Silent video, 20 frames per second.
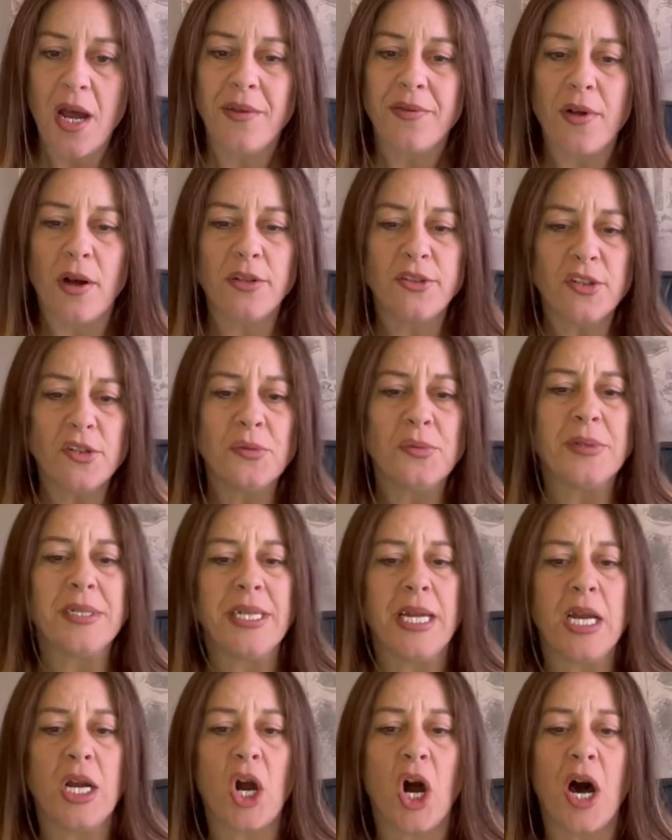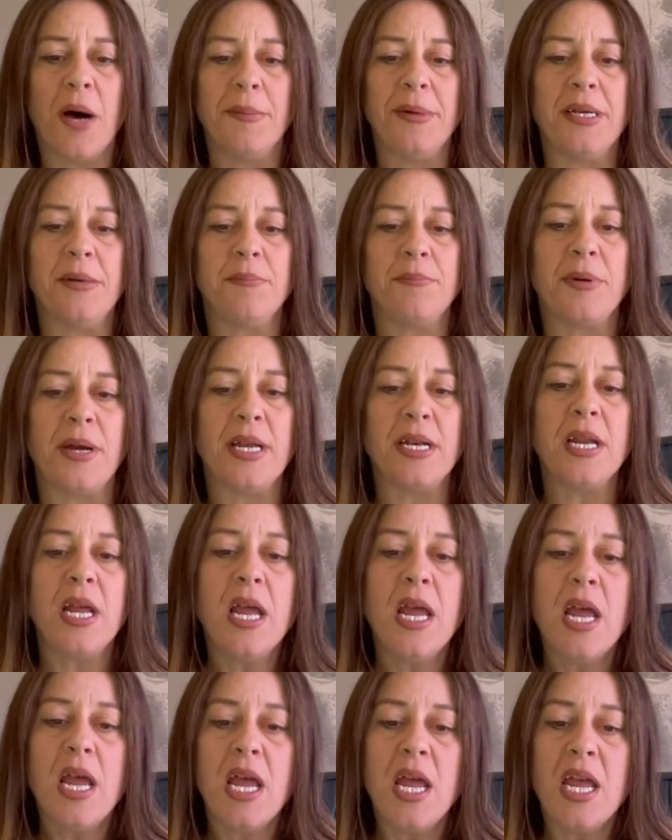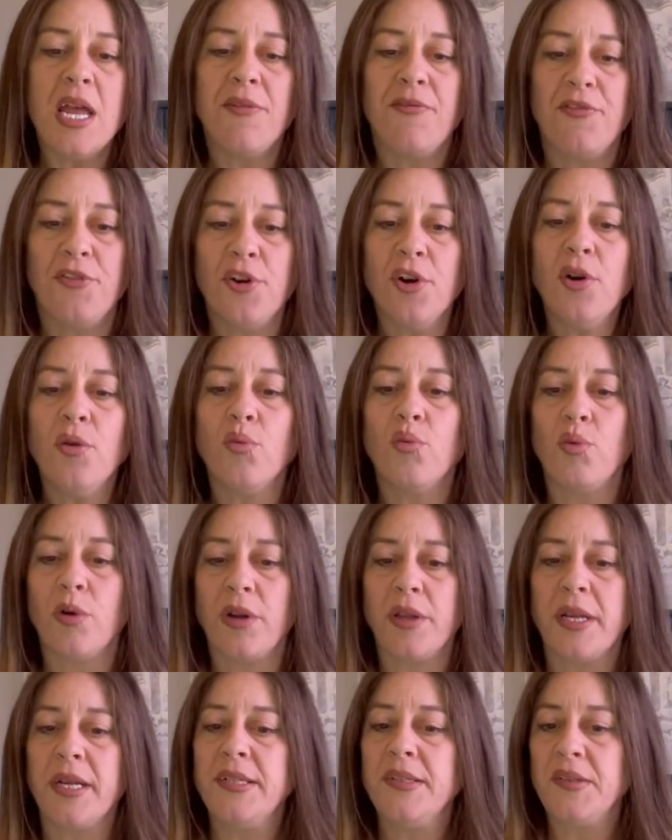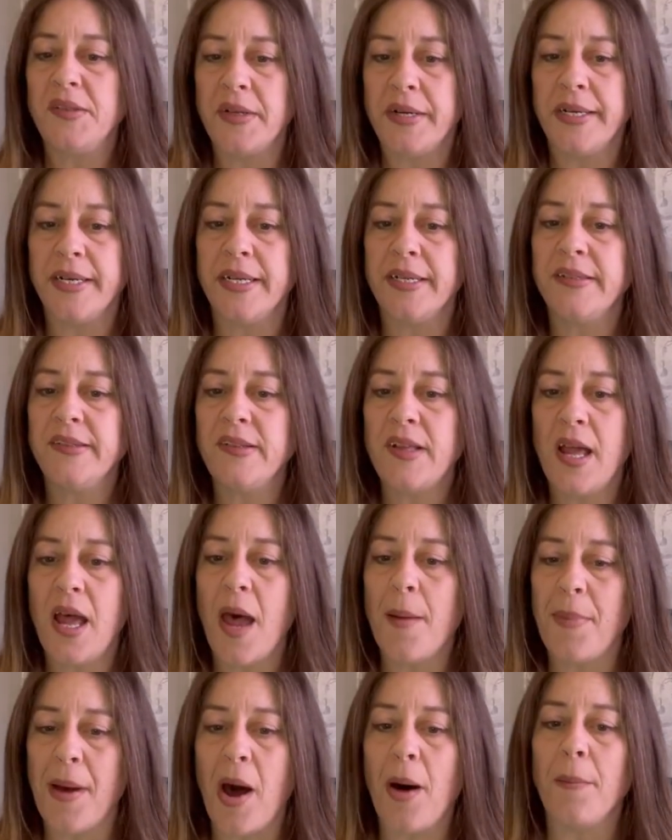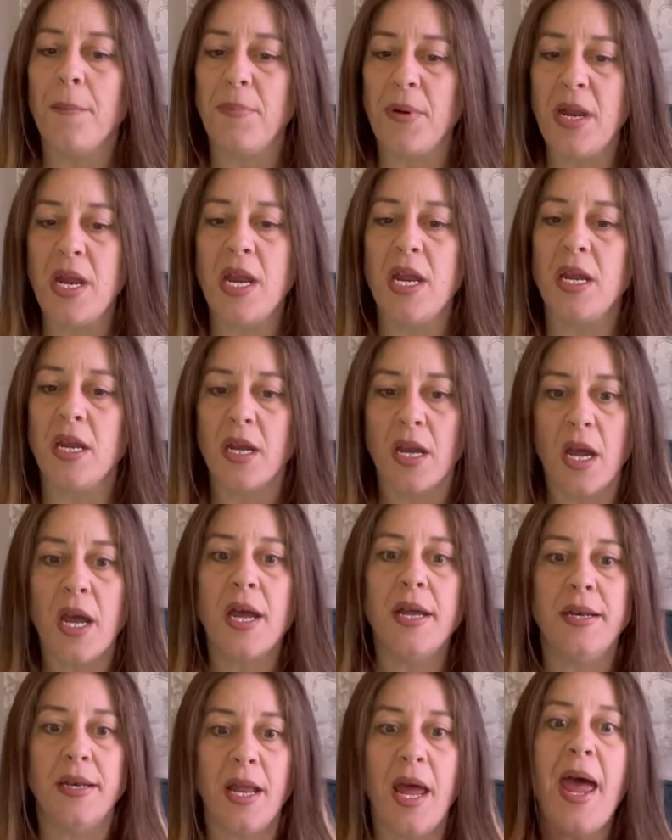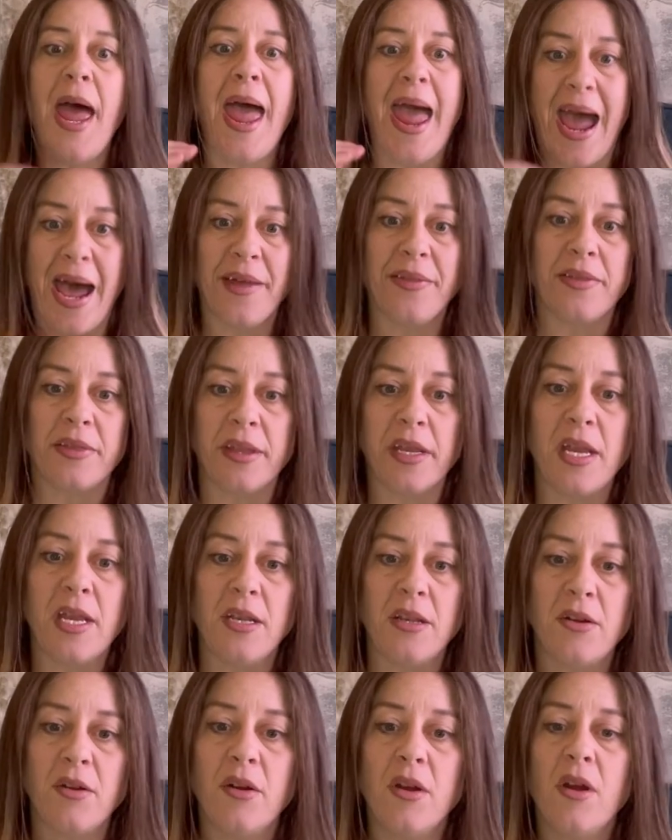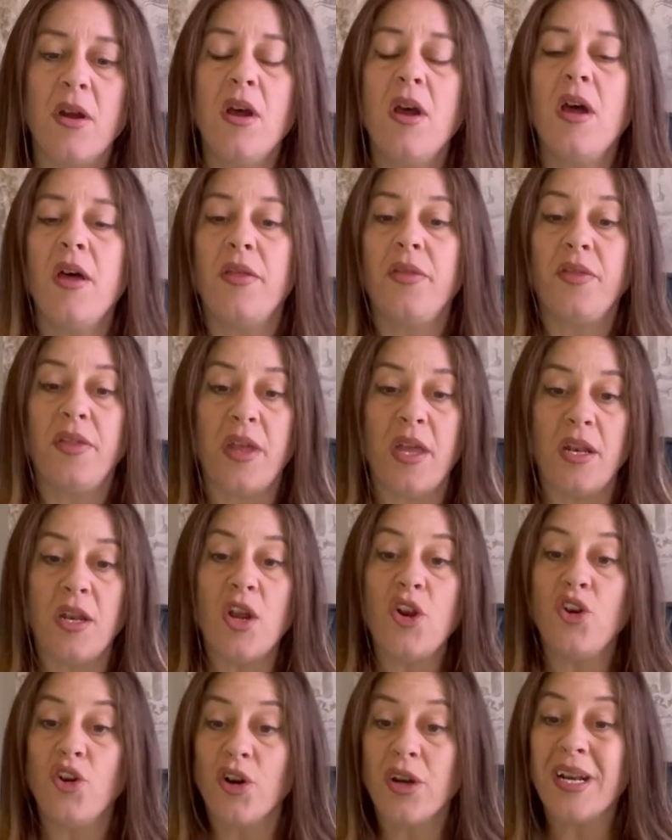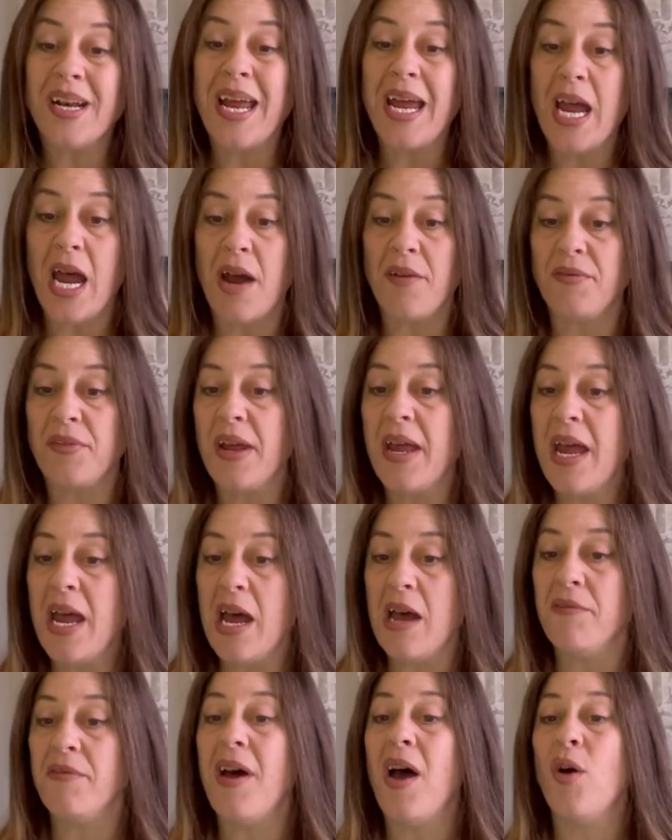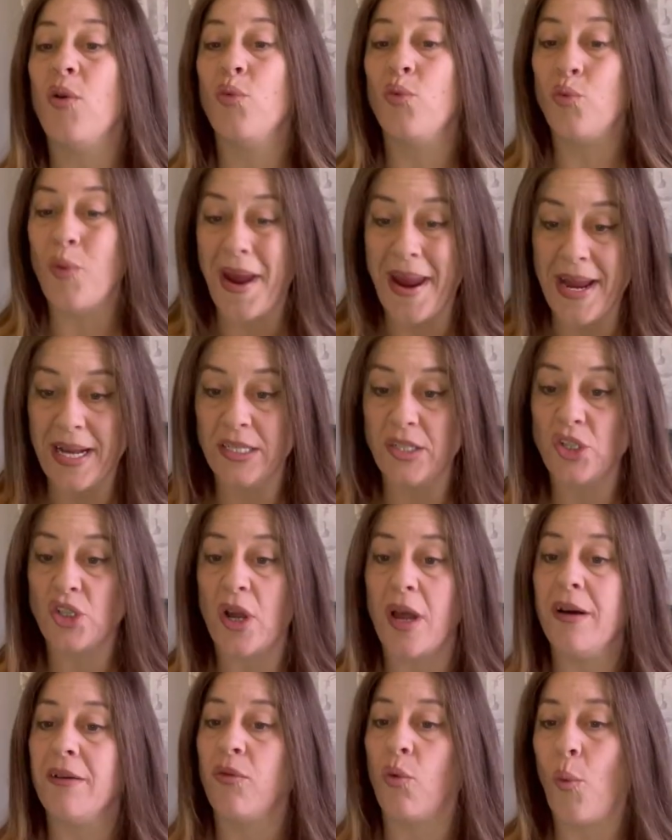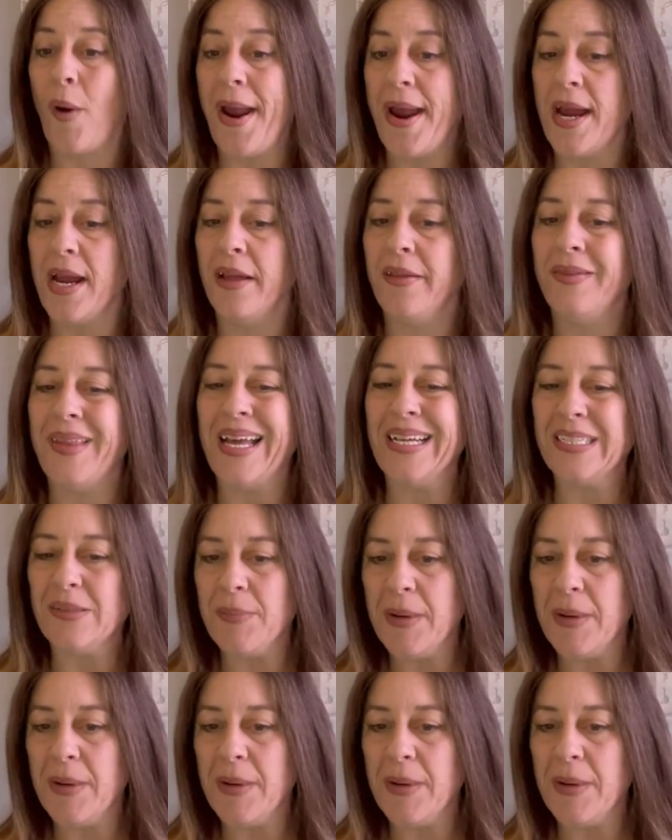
Those are really common, but if you're really serious about being an athlete, then you're gonna have to have a range of weight. And that's